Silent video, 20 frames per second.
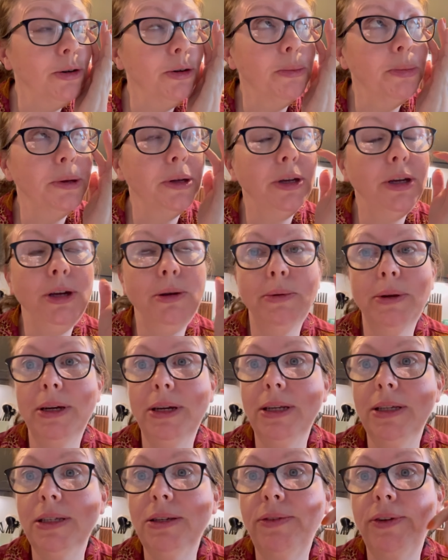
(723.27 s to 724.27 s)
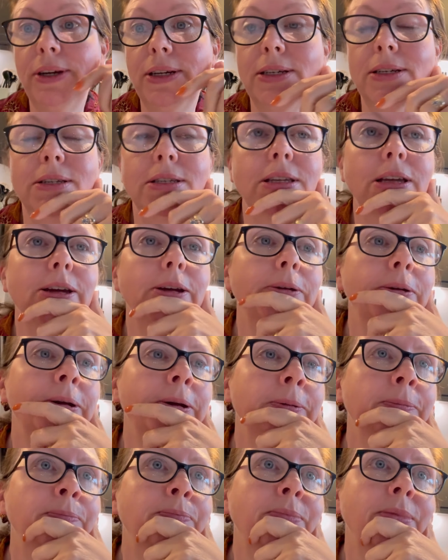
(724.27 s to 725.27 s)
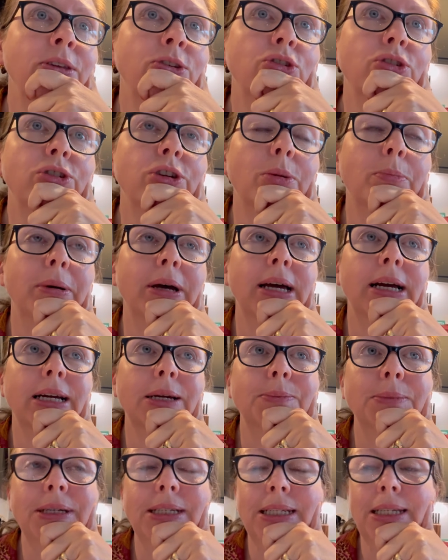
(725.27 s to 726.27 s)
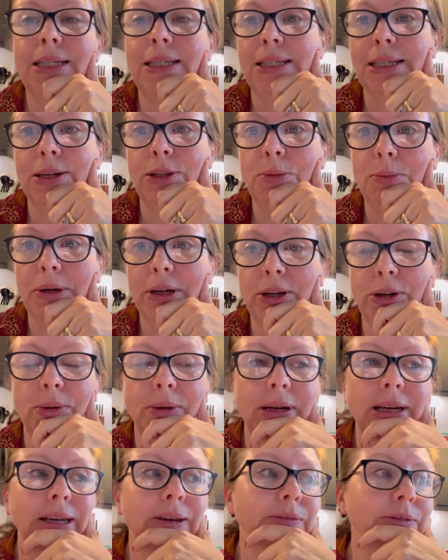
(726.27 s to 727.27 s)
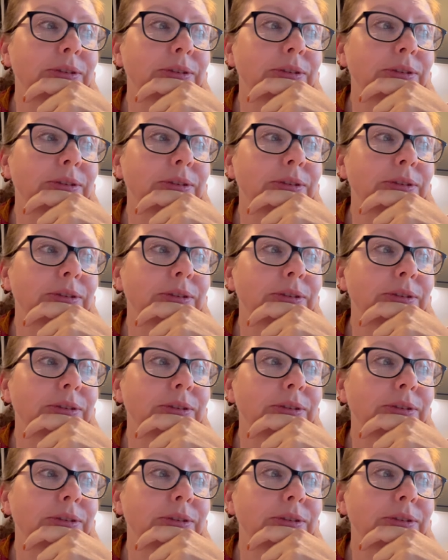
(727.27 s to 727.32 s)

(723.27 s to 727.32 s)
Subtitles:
up Ewan and his friend. So just got back, my dinner's now in the microwave,